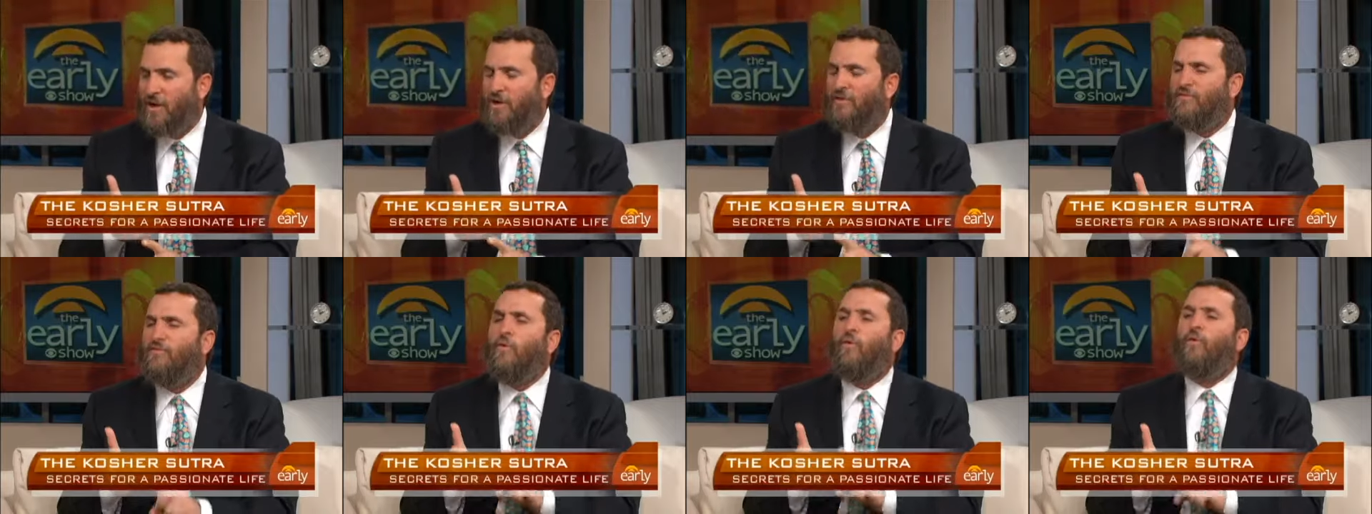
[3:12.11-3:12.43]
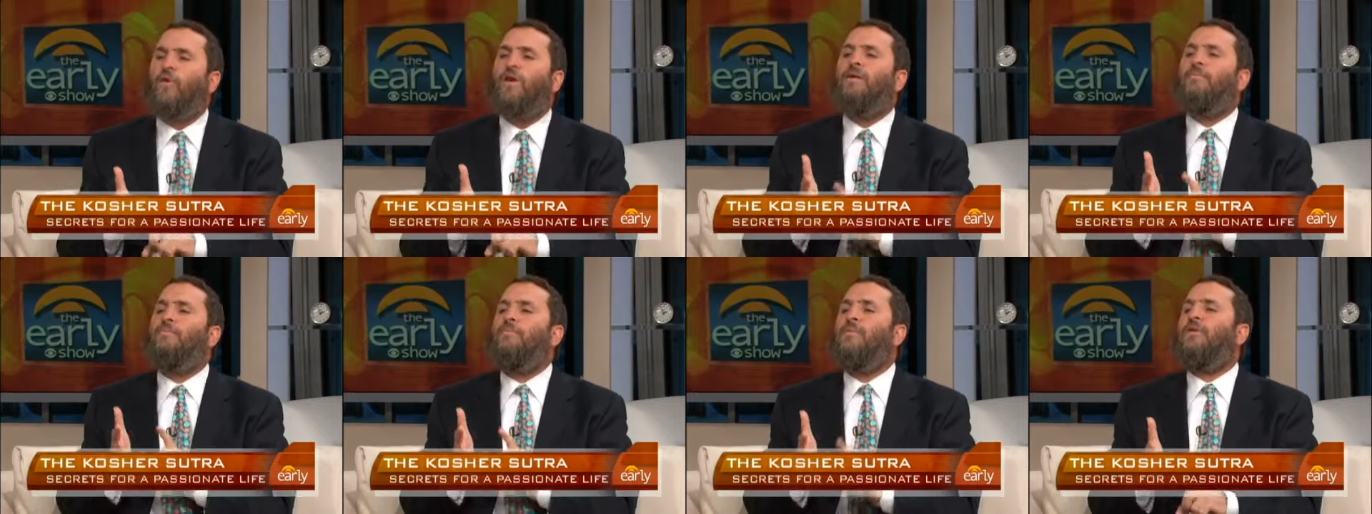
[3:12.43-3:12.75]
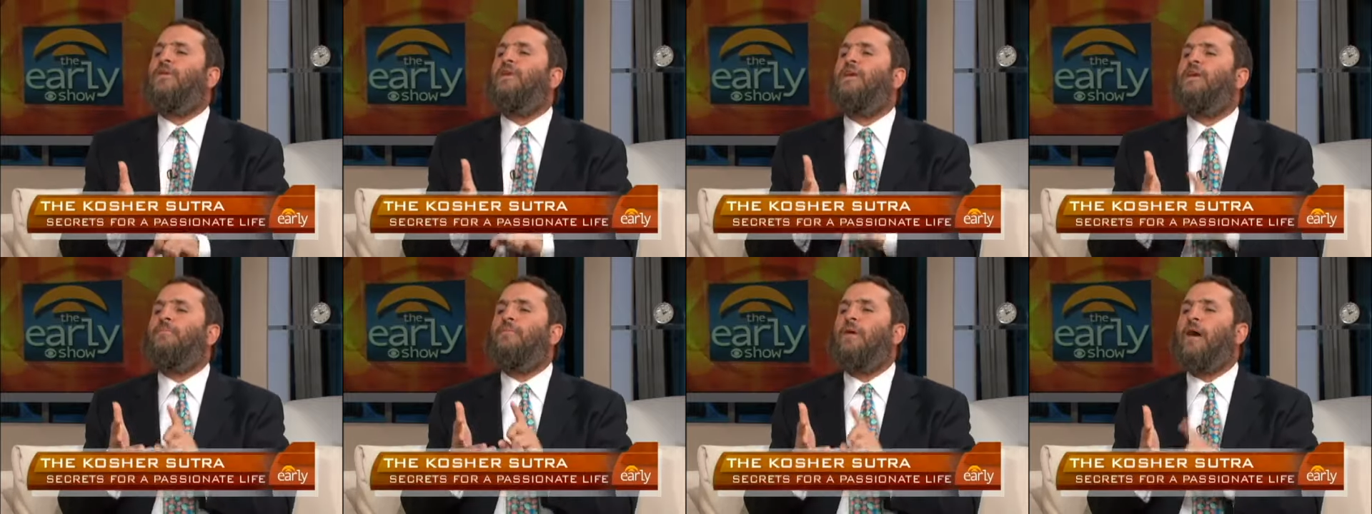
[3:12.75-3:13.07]
40
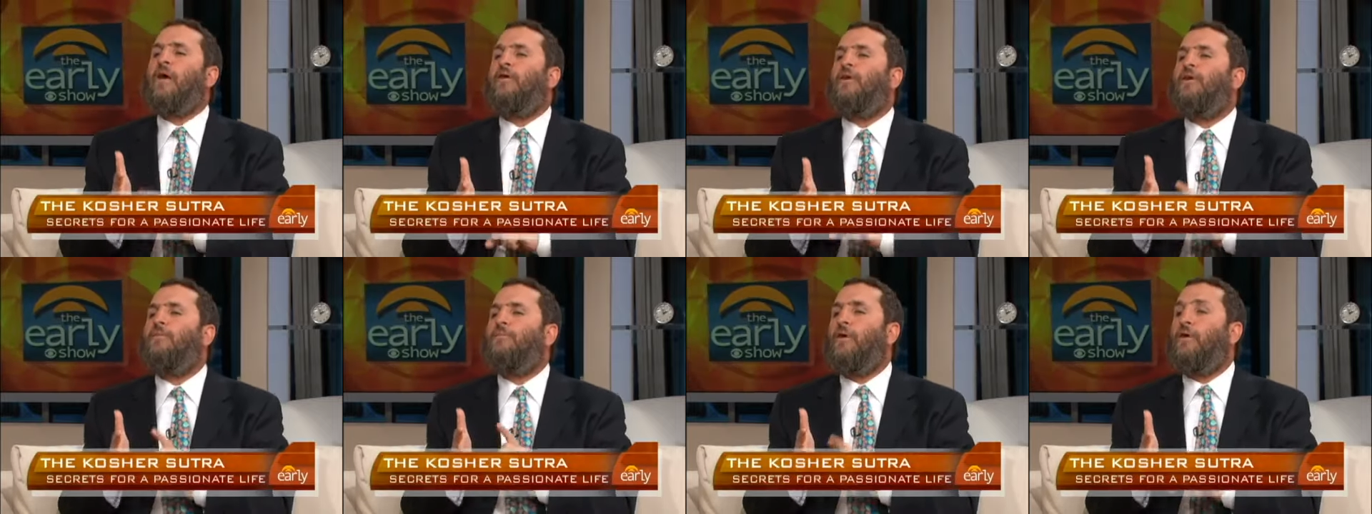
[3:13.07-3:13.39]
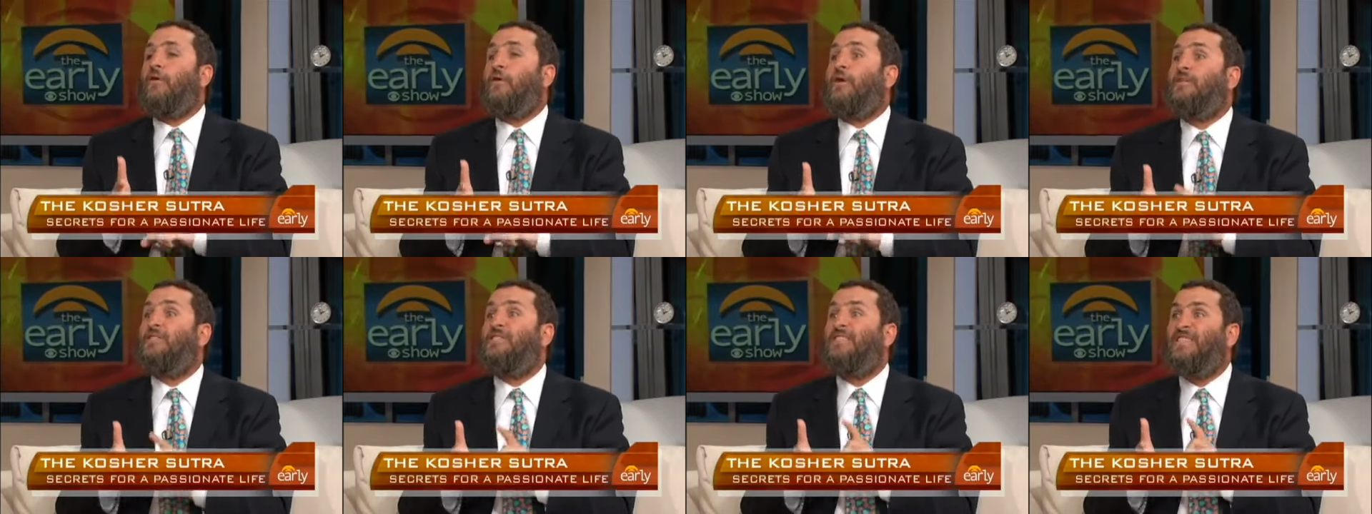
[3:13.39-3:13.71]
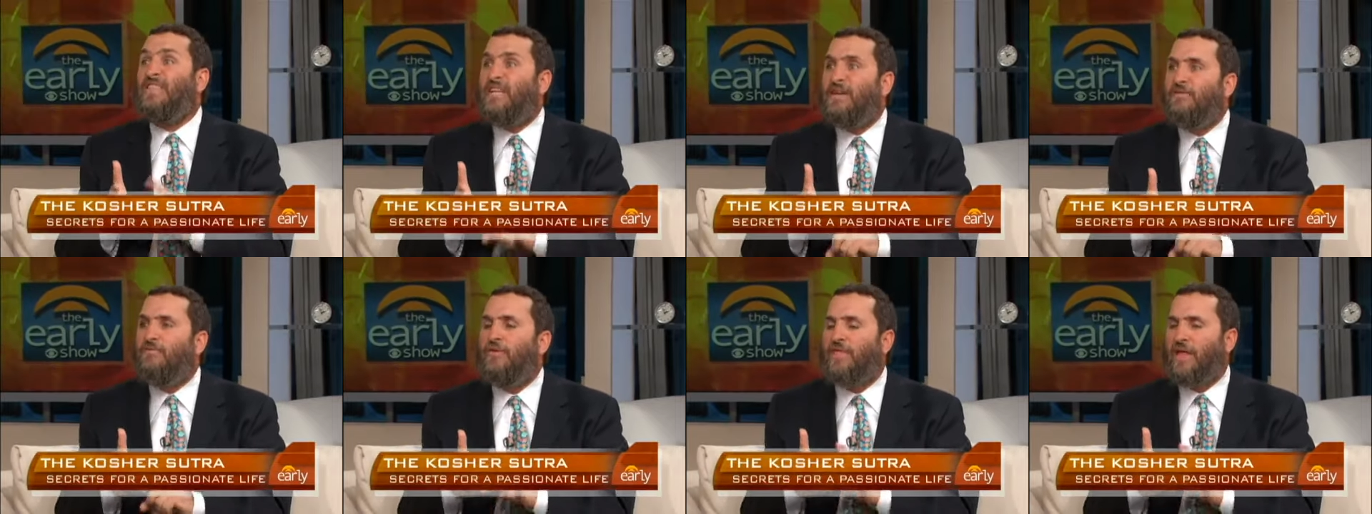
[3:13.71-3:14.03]
million married Americans
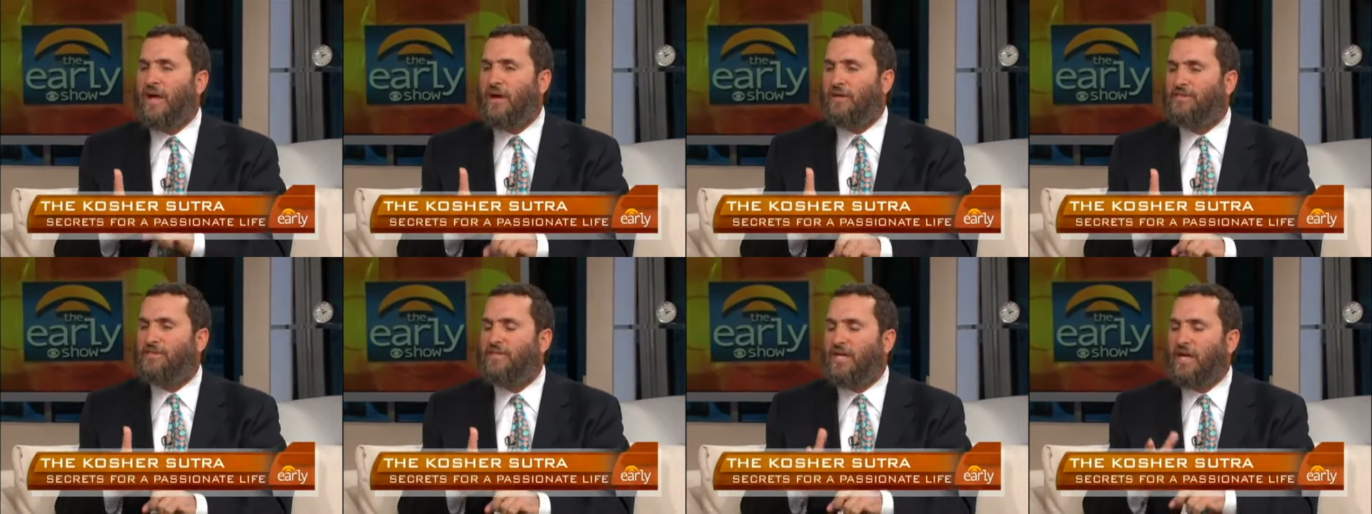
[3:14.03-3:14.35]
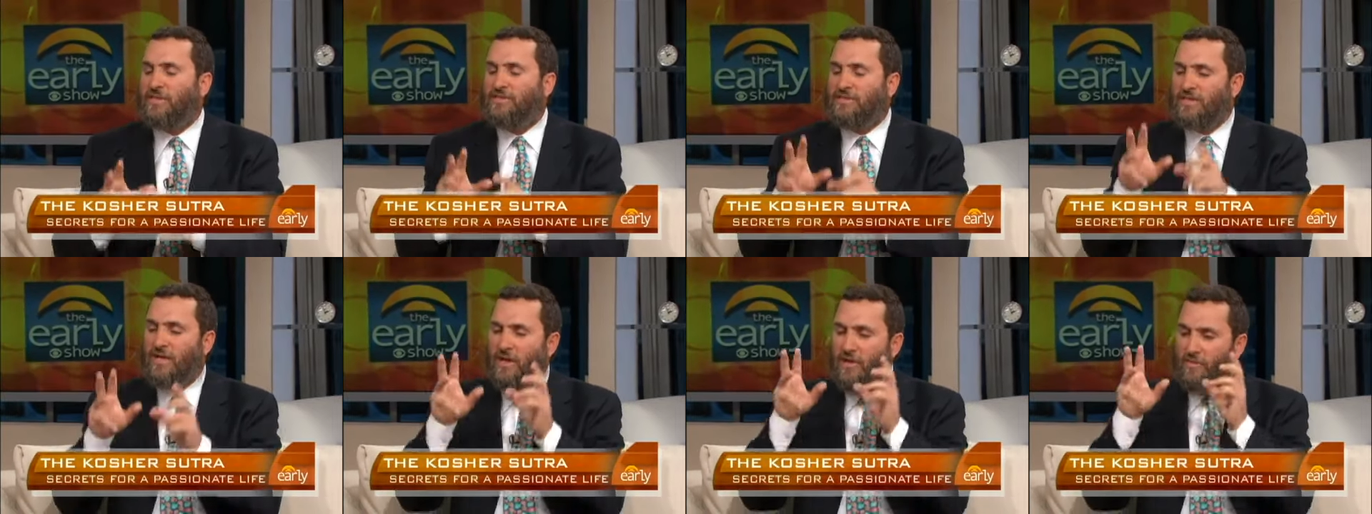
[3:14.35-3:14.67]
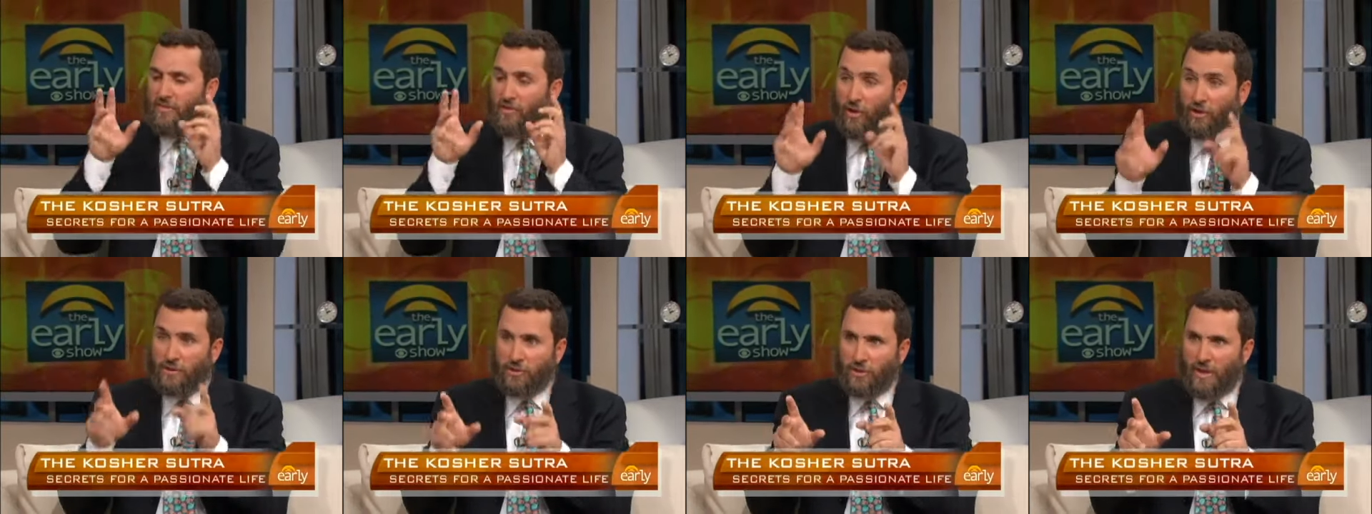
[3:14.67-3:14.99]
live without sex.
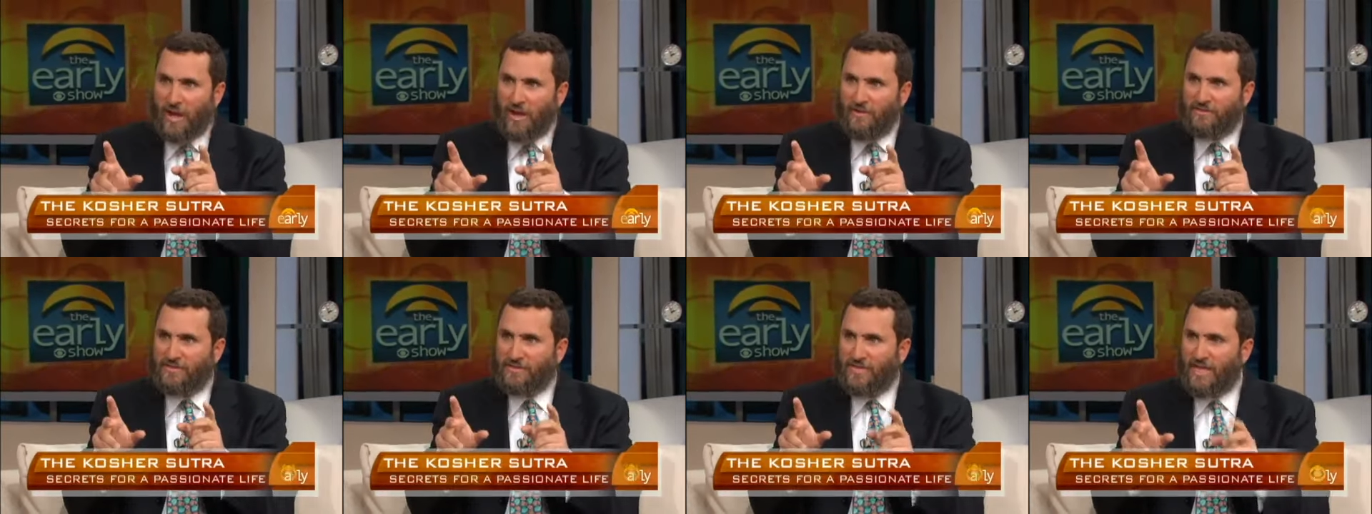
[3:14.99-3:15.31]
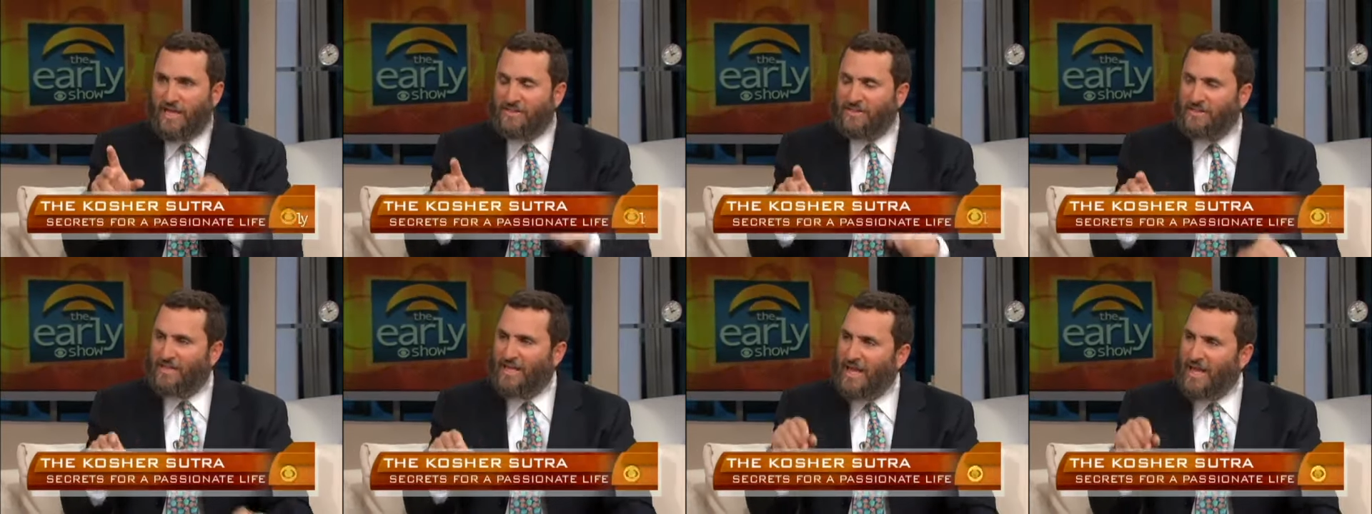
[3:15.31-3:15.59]
Those who have sex